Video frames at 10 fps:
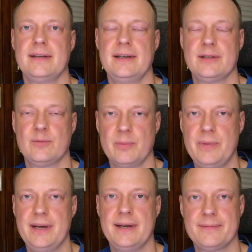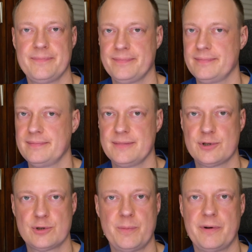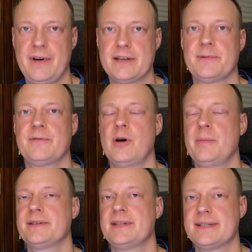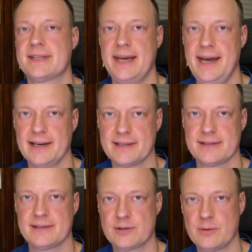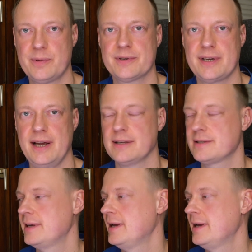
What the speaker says: it will be super fast performance that scales, super scales.